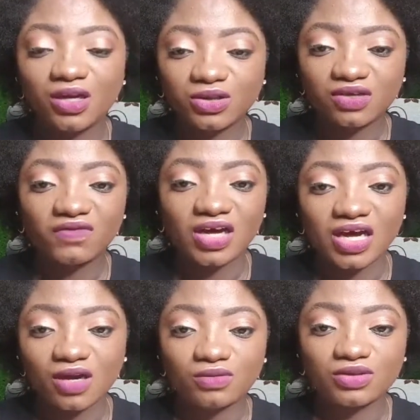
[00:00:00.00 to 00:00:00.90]
A lot of
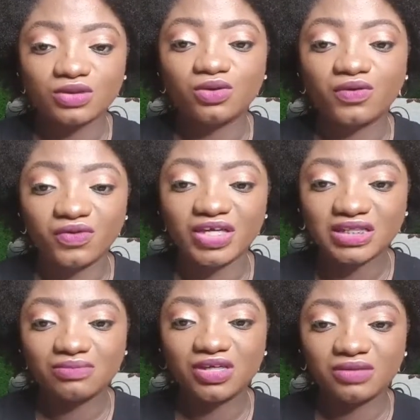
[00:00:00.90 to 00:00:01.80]
accounts
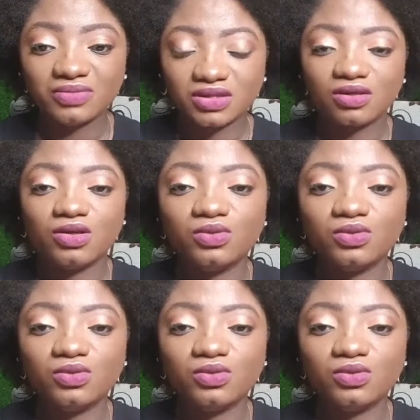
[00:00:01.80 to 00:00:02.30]
create memes